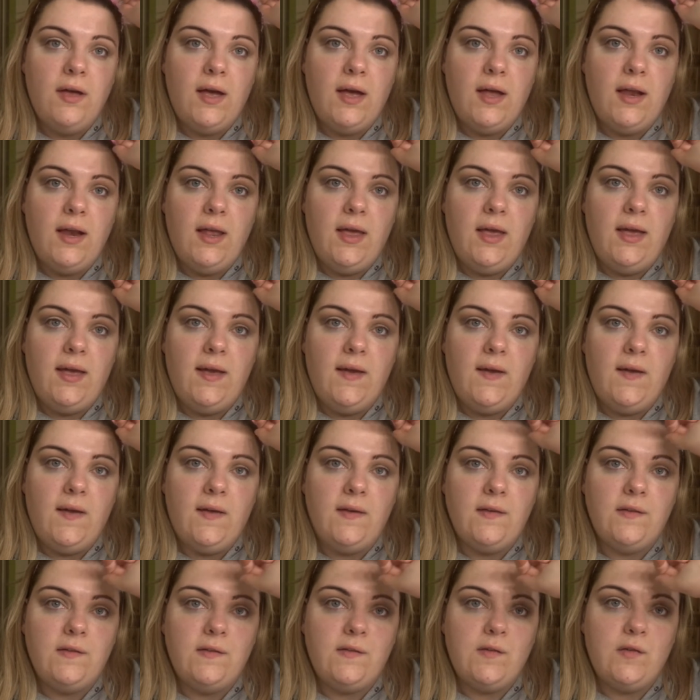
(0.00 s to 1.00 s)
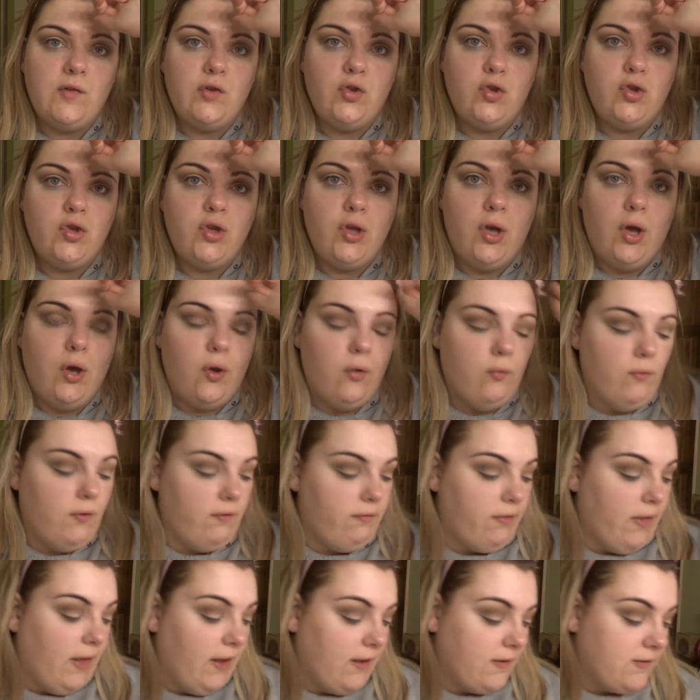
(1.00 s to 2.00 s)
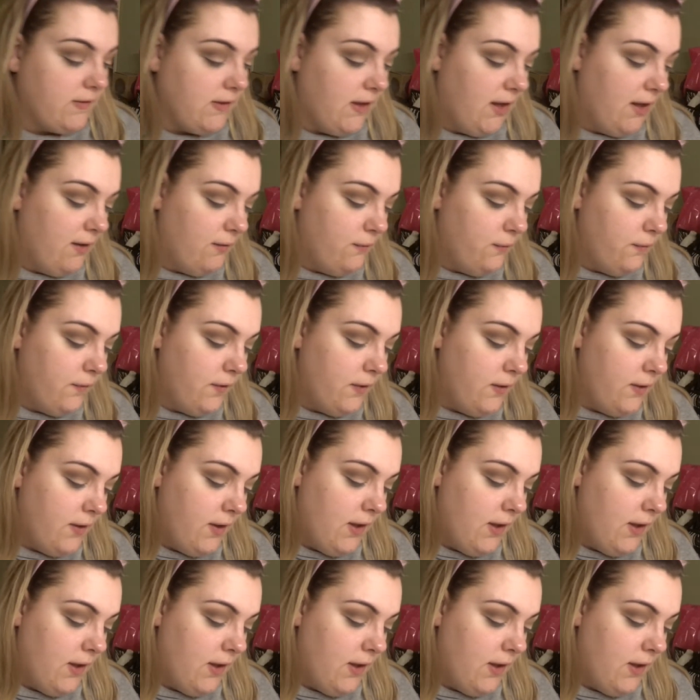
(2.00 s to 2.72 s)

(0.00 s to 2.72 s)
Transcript: and it is so reflective.